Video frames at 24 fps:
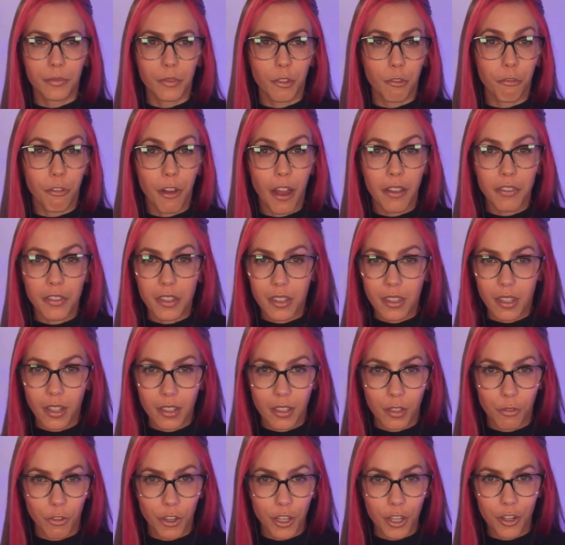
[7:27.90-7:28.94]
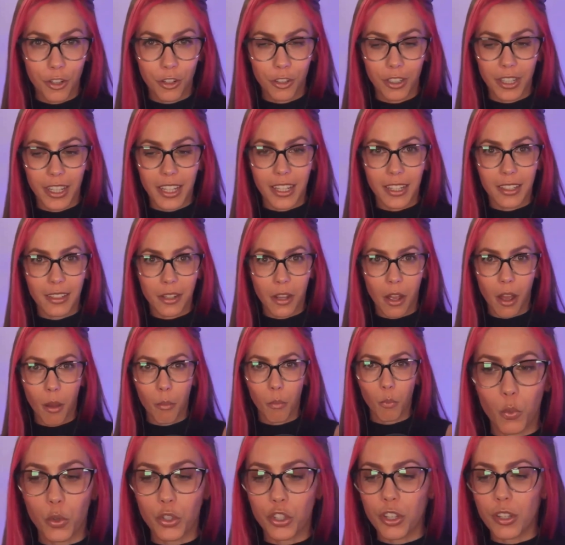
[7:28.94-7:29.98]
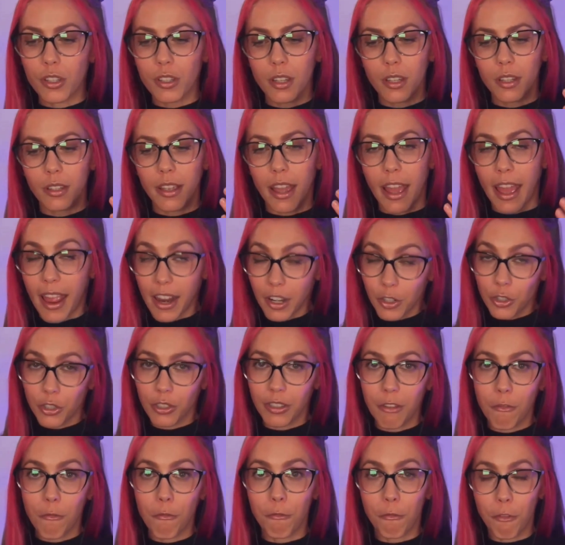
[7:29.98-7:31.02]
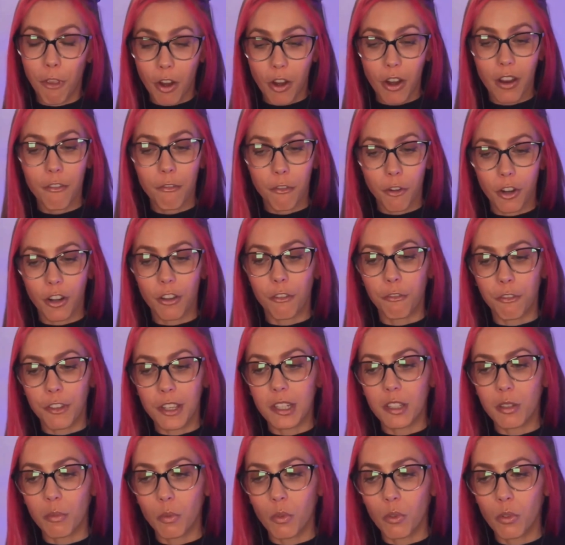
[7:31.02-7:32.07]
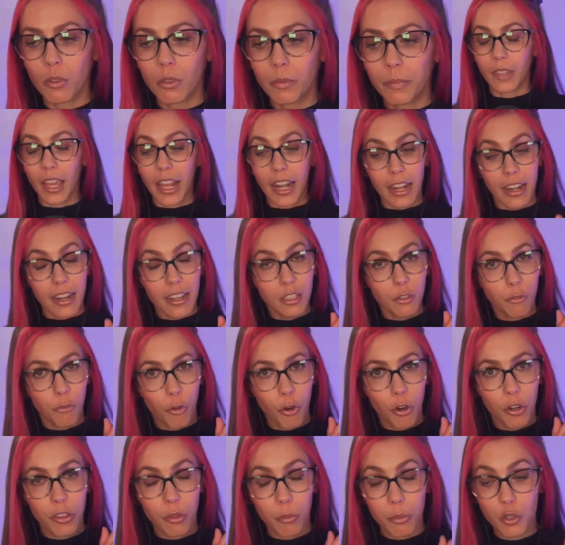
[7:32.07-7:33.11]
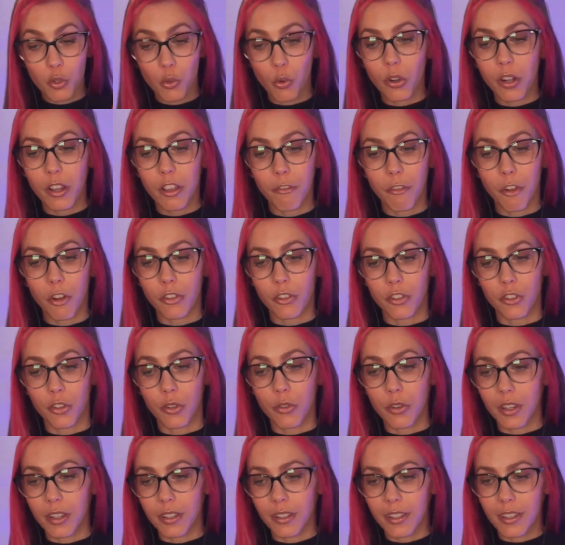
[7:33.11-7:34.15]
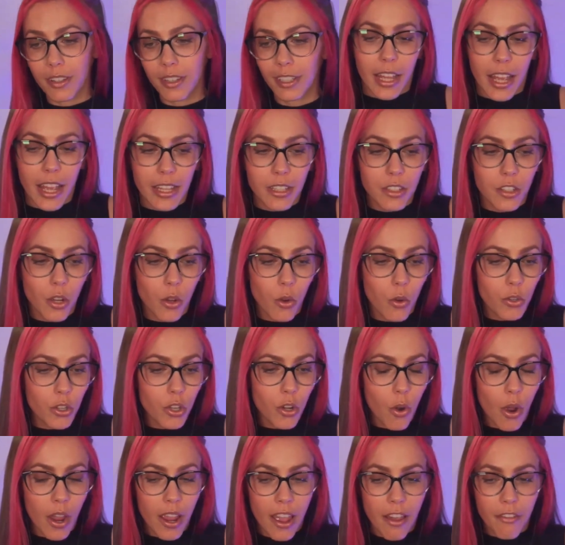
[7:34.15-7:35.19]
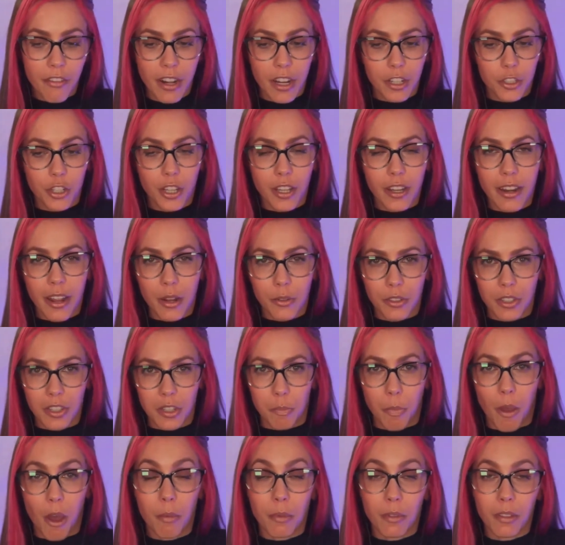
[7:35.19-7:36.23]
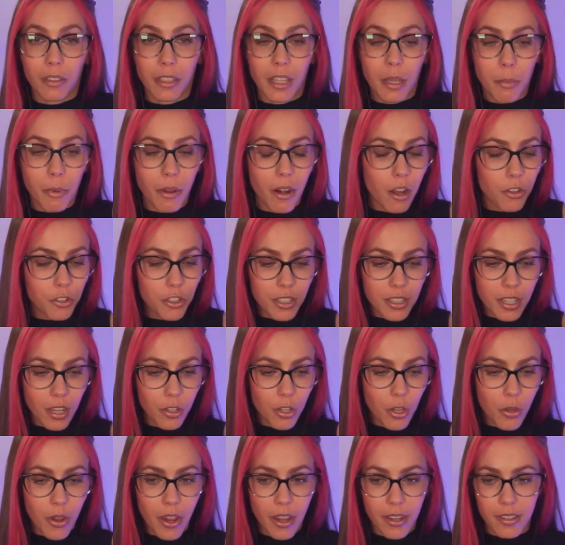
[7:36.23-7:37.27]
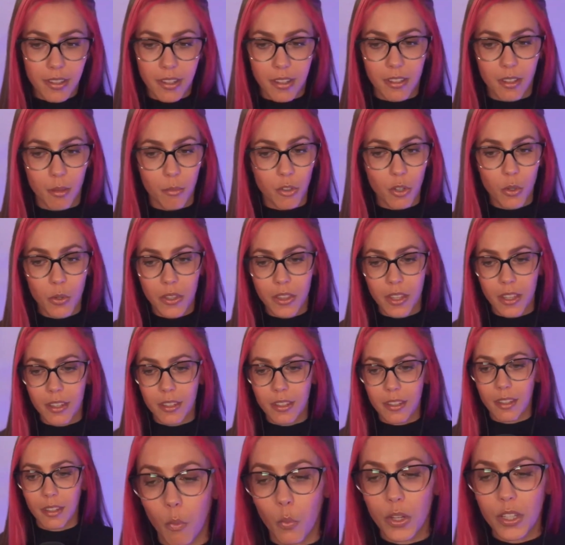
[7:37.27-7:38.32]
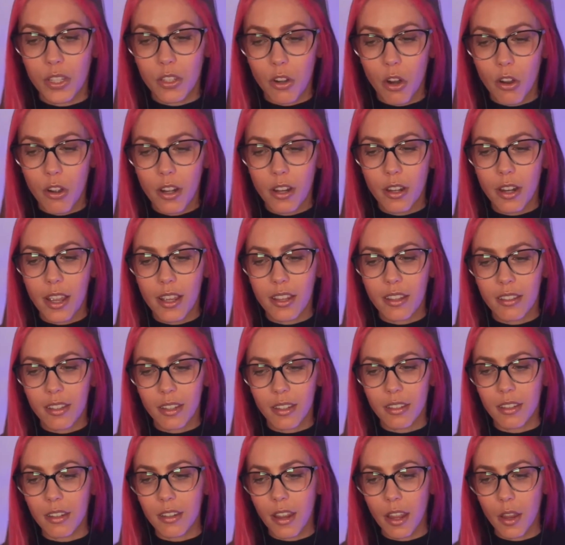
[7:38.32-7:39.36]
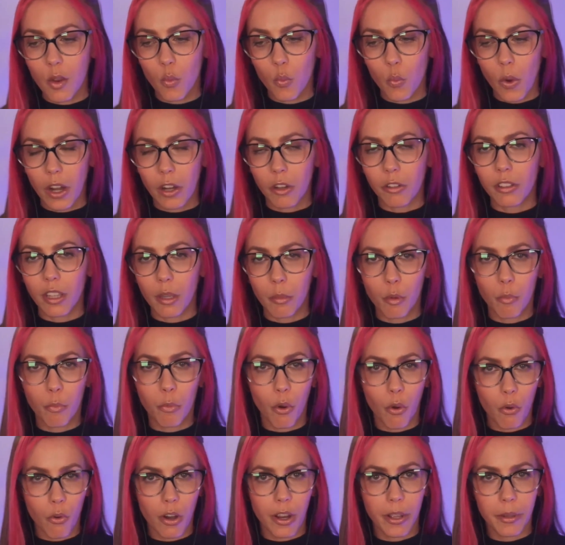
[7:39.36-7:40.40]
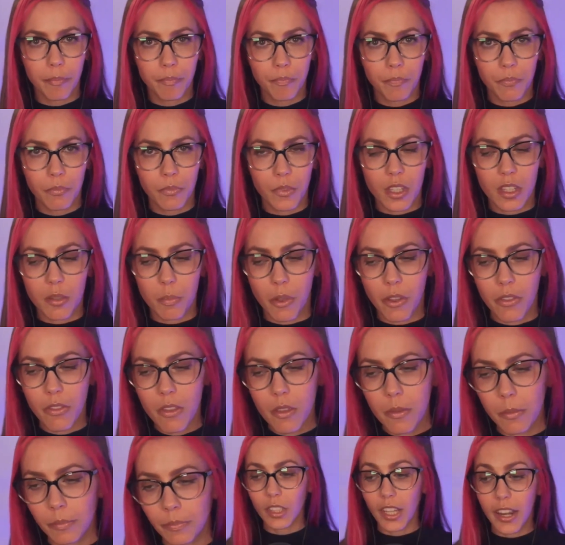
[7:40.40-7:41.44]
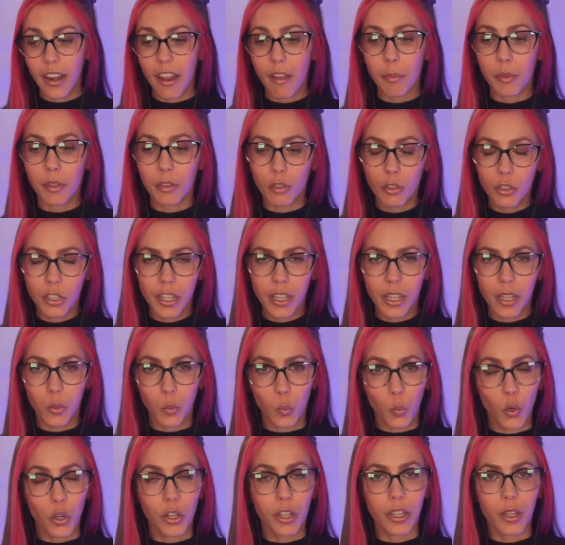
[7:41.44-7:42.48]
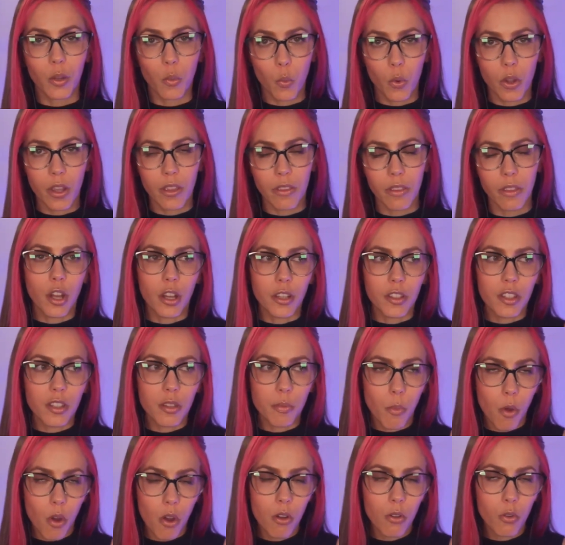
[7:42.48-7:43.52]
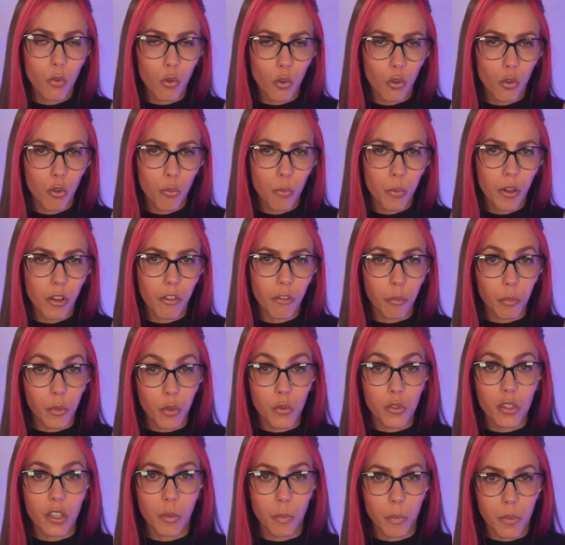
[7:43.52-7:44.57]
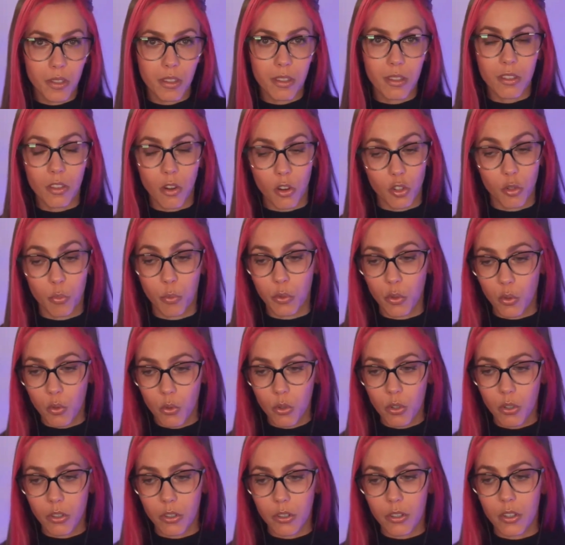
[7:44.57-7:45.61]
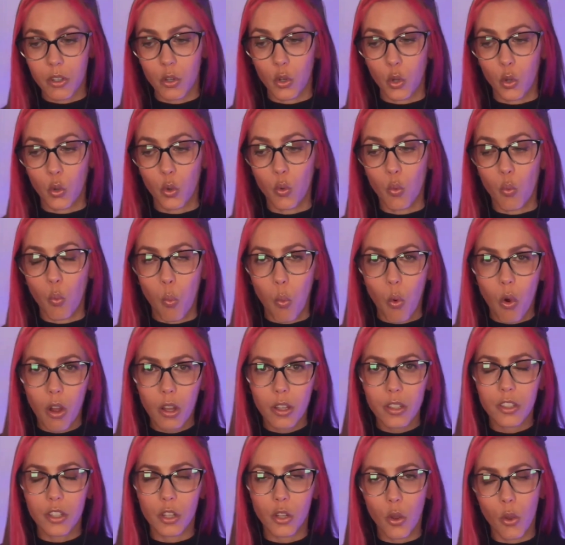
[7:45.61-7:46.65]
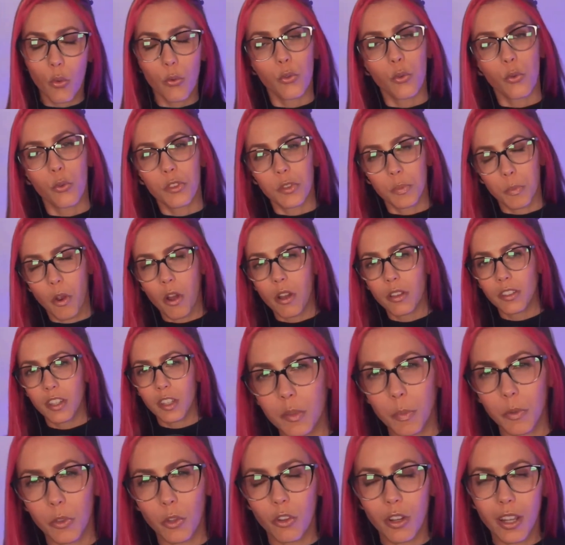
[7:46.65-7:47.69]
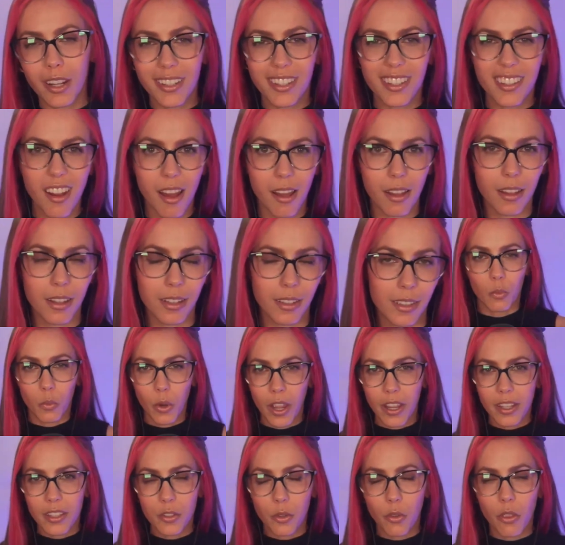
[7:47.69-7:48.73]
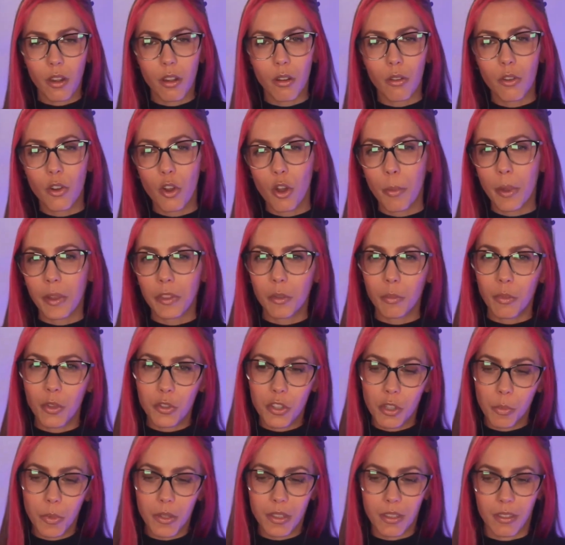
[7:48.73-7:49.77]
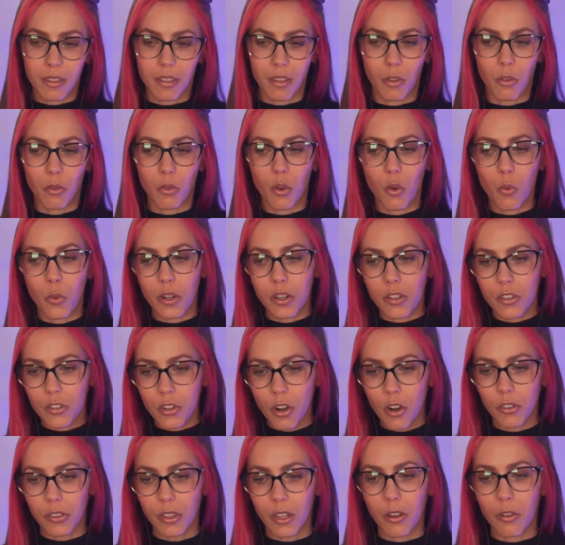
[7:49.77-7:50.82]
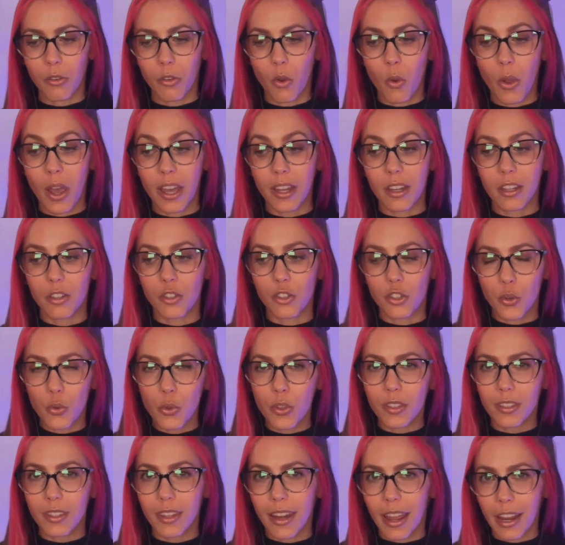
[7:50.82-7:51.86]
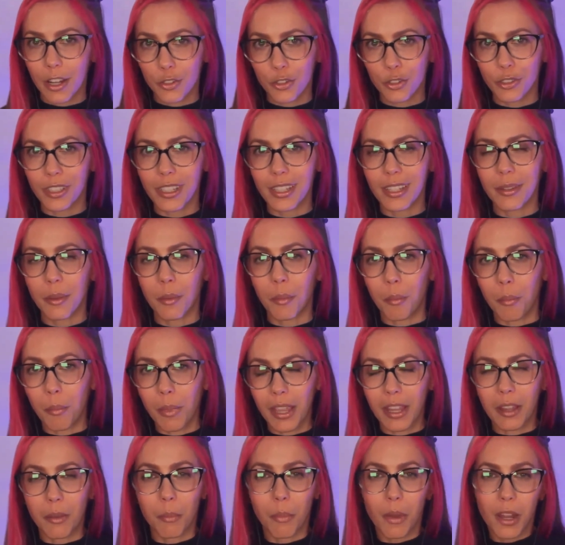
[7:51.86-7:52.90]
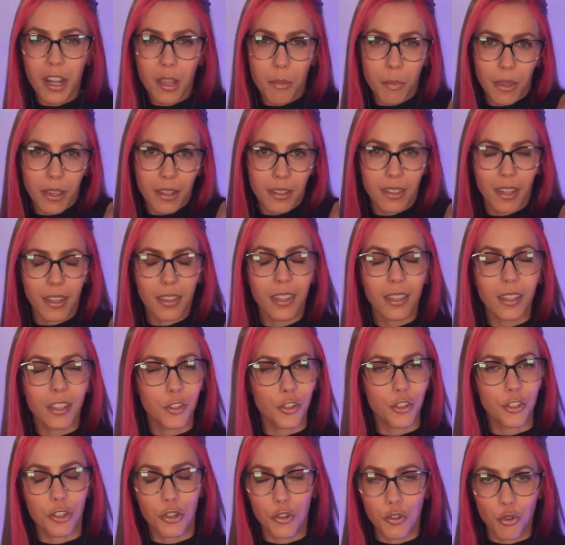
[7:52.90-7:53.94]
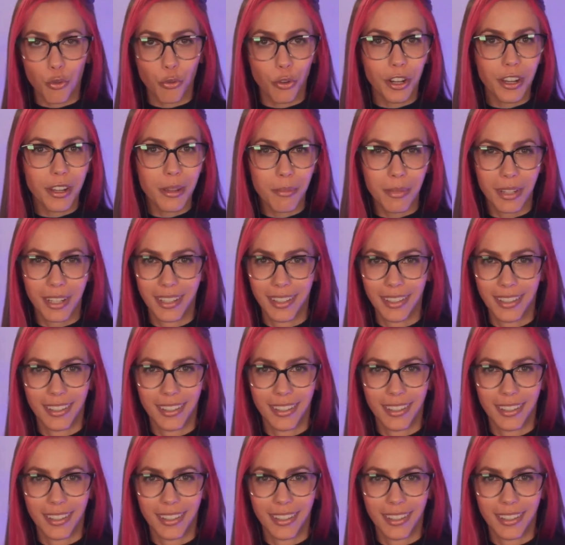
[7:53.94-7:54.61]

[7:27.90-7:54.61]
5 to 6 figure income, which is actually very, very feasible. And it is for the majority of our students. And so, I haven't actually announced this publicly, but I'll just tell you guys since I'm doing this. We started a 60-day record label program this month. And I've been looking and working with a small group of music business entrepreneurs who want to go through this process, but they're kind of stuck, right? So they don't know about the music business. They don't know where to start. They don't know how to do this and actually make money because they think it's just a dream.